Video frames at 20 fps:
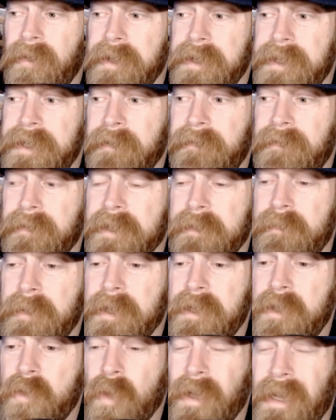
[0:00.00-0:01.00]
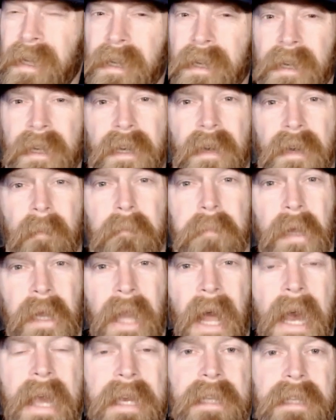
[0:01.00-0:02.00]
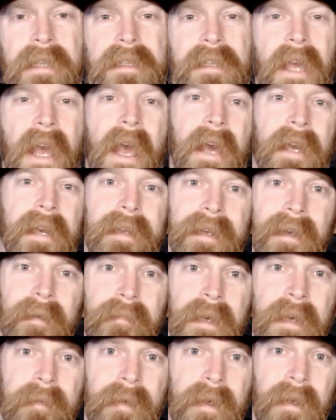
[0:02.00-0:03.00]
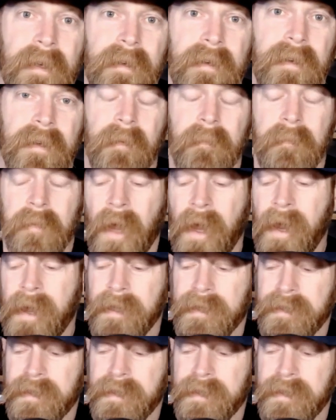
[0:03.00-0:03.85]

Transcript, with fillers: difference between compliance and commitment. Compliance